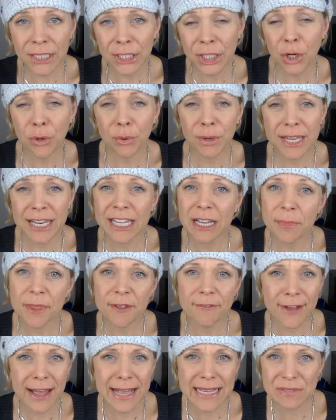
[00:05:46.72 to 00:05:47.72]
hitting up
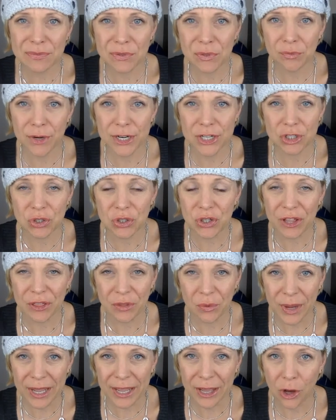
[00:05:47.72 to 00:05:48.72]
the fast food restaurant
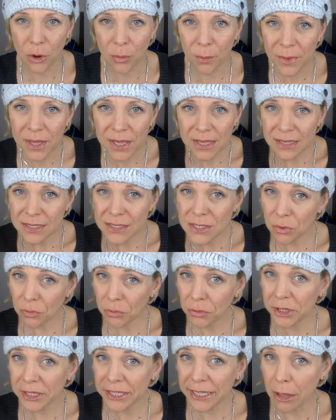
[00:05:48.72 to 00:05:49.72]
on the way home? It's a
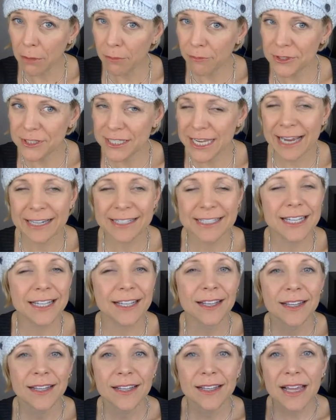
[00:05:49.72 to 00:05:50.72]
really helpful
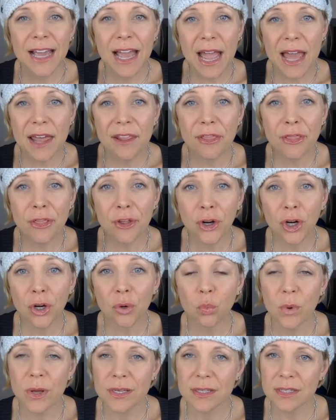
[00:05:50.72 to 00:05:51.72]
tactic. And
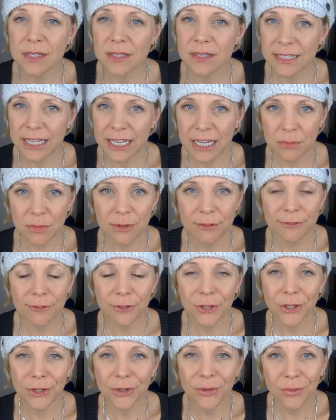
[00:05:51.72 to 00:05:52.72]
3rd, what is sustainable
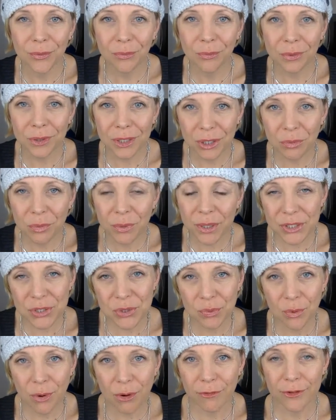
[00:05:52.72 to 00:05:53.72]
for you? What do you want
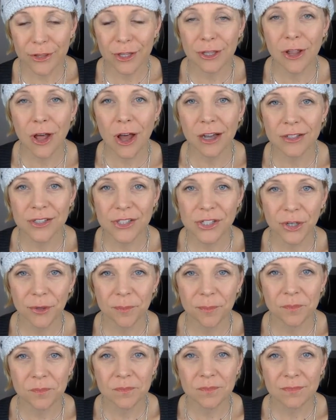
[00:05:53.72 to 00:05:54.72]
to do over the long
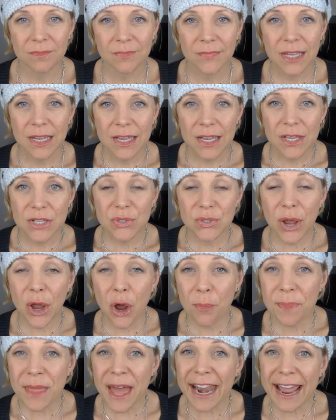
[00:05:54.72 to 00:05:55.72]
term? So I
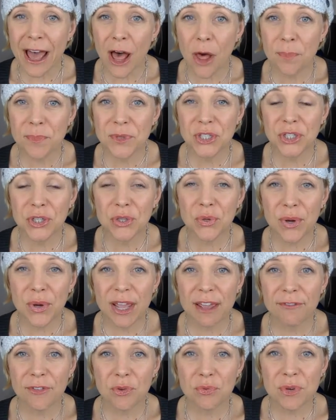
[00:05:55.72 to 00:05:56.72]
hope that helps you.
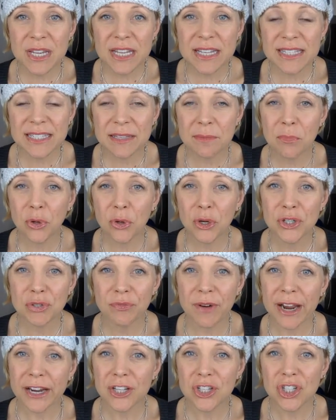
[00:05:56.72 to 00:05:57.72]
If you need some more
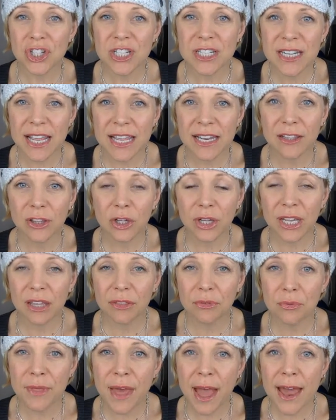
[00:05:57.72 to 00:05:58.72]
direction in
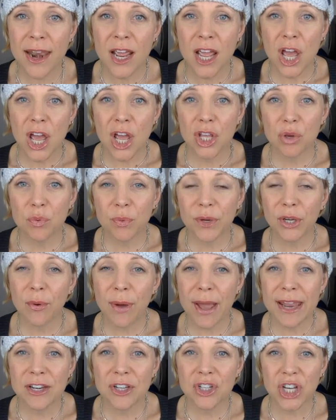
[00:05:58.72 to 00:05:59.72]
looking through that, you want to
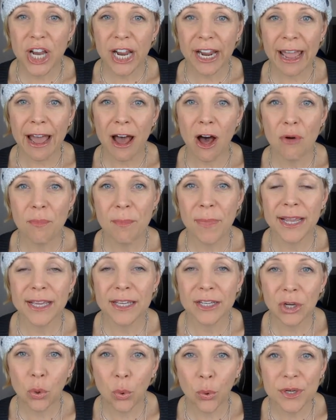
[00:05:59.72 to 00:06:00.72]
go ahead and check out
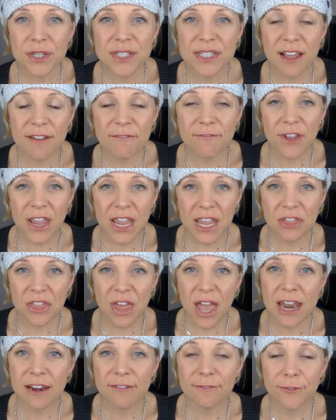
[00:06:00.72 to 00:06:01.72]
my course, Faith
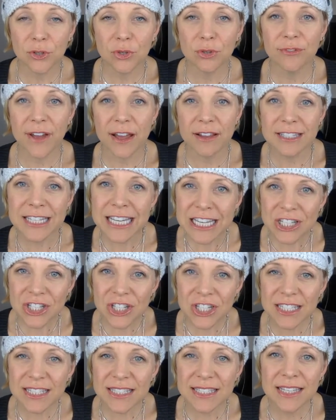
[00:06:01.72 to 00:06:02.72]
and Food
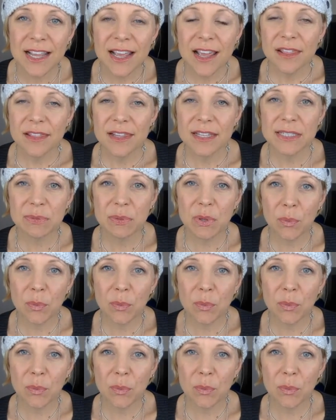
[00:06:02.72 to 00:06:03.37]
Foundations. This